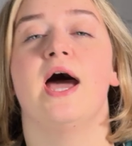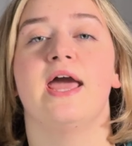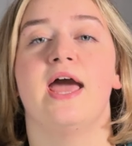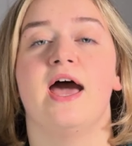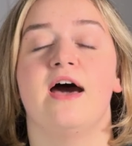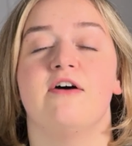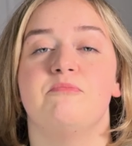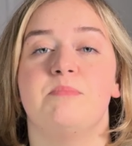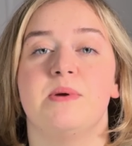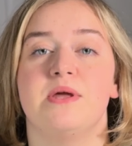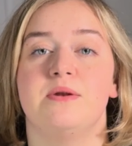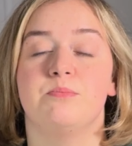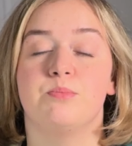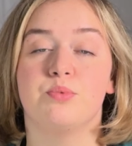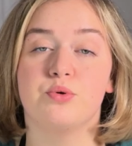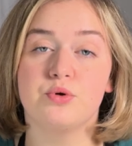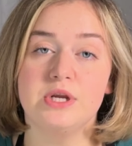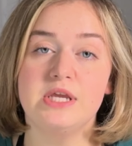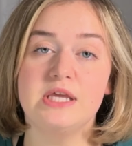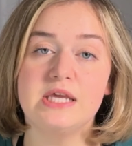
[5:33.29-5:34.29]
have been
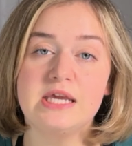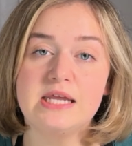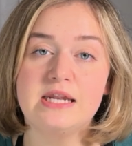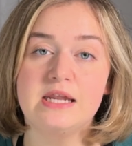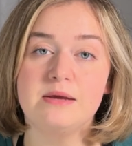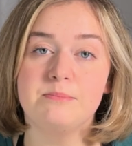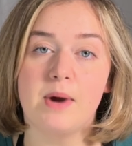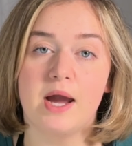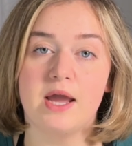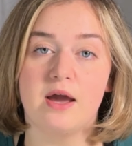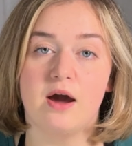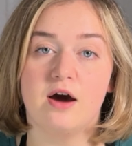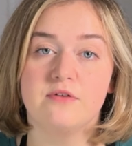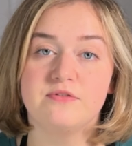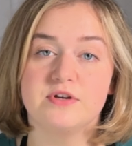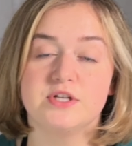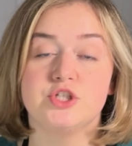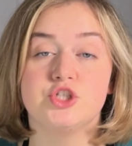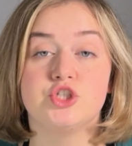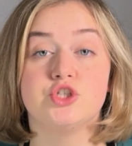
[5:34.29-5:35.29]
preheating my
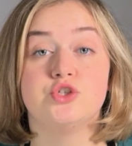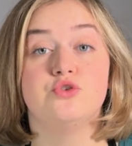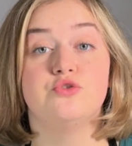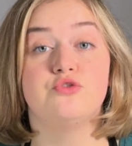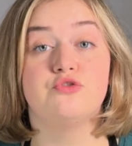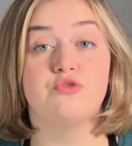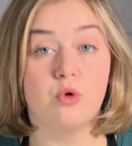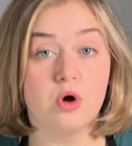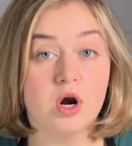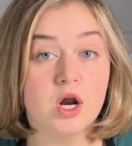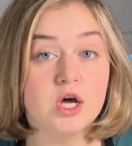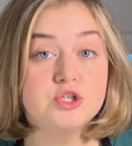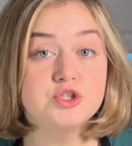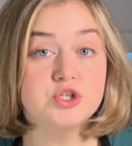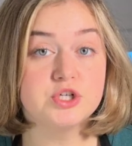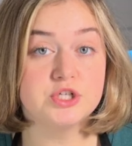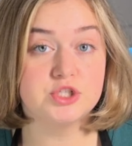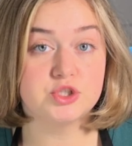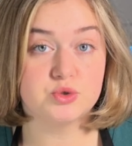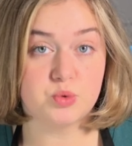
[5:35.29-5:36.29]
oven to
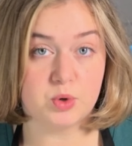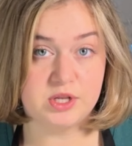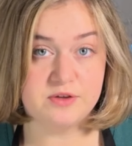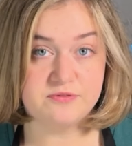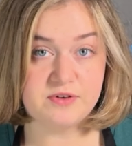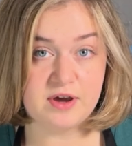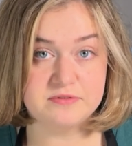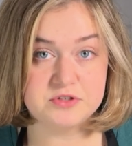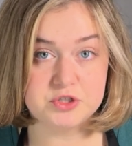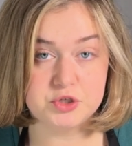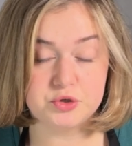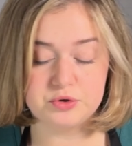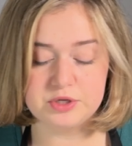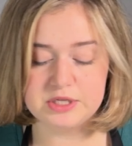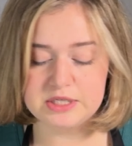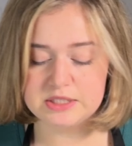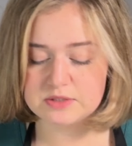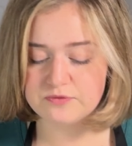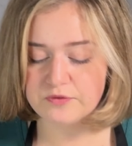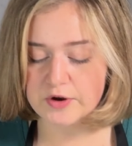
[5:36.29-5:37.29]
425
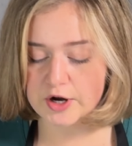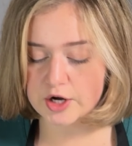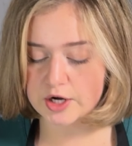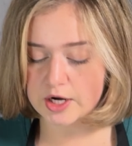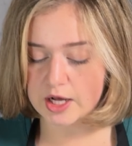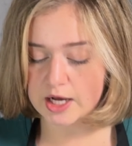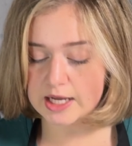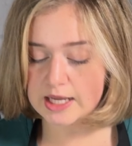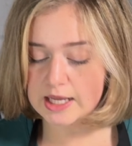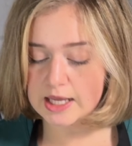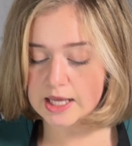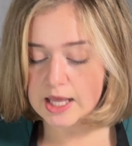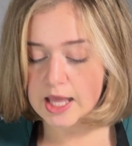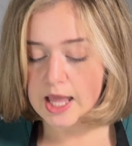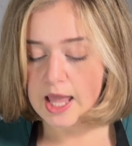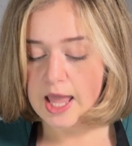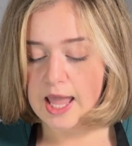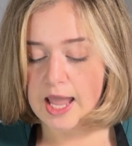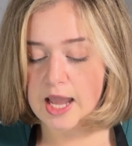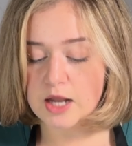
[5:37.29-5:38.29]
degrees Fahrenheit,
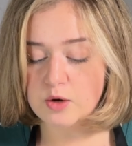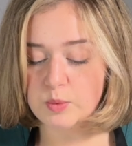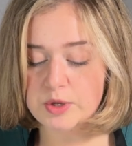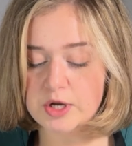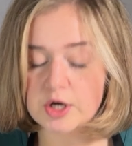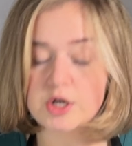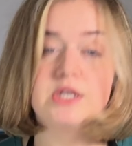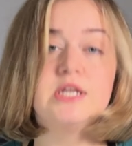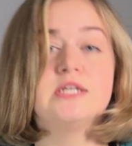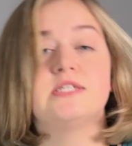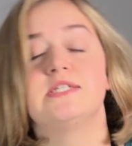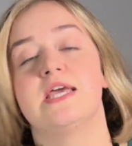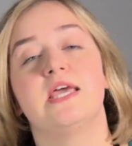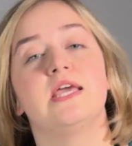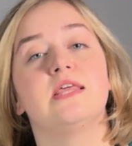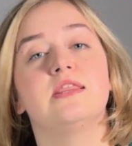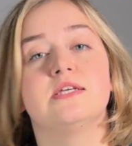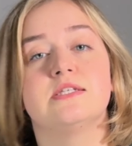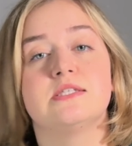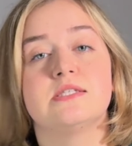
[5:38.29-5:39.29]
and we are going to
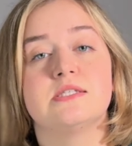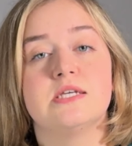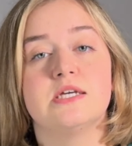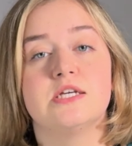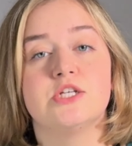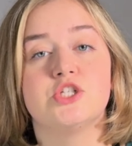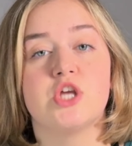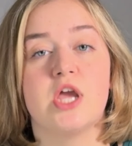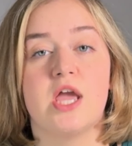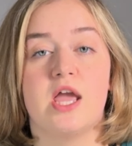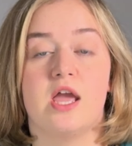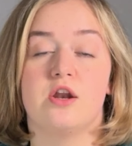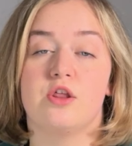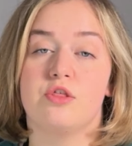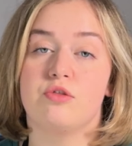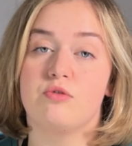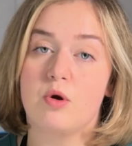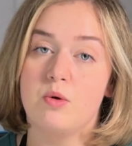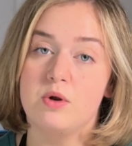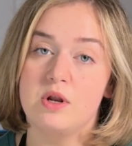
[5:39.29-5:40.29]
take this dish and
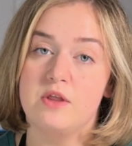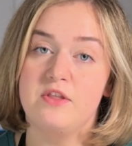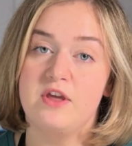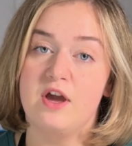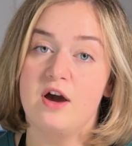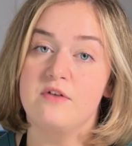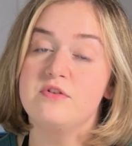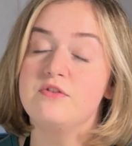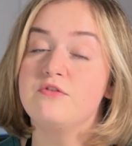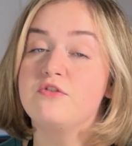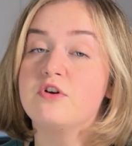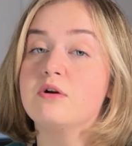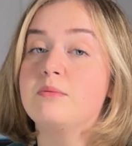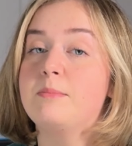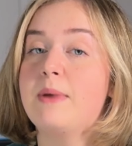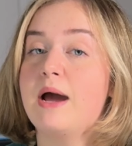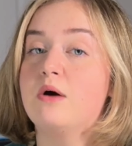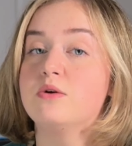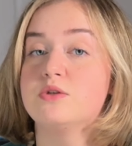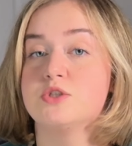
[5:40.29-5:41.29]
throw it in the oven for
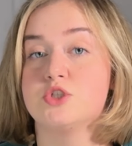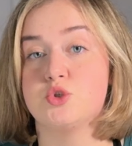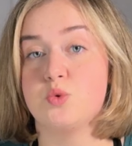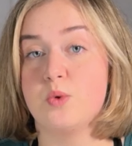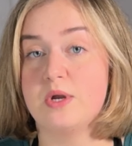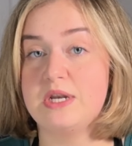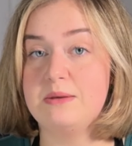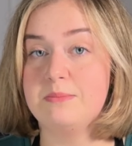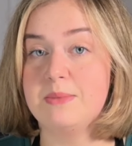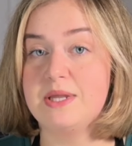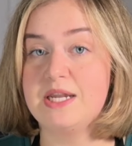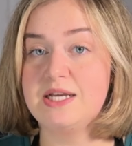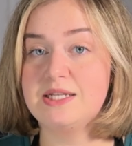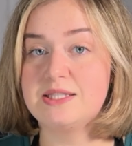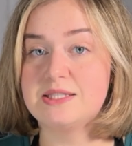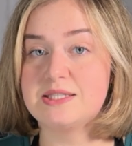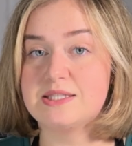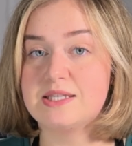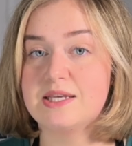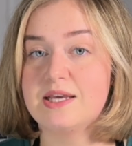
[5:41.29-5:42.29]
about 20
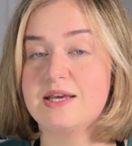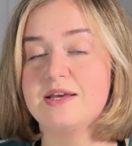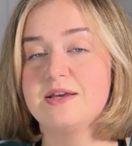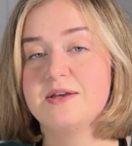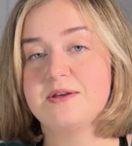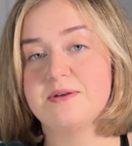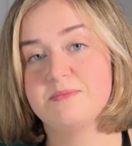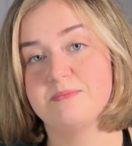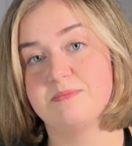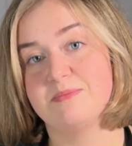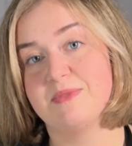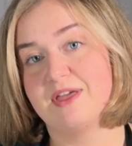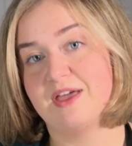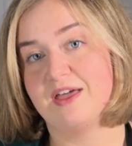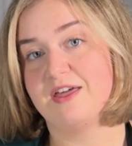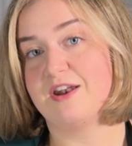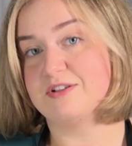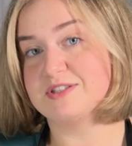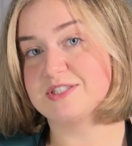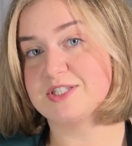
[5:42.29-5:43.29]
minutes,
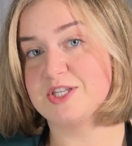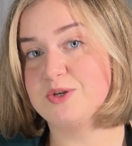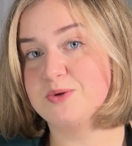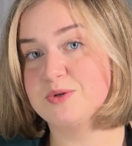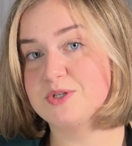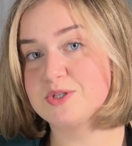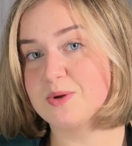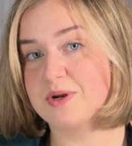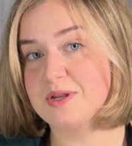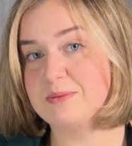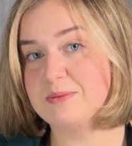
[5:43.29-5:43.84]
and I'll see you in 20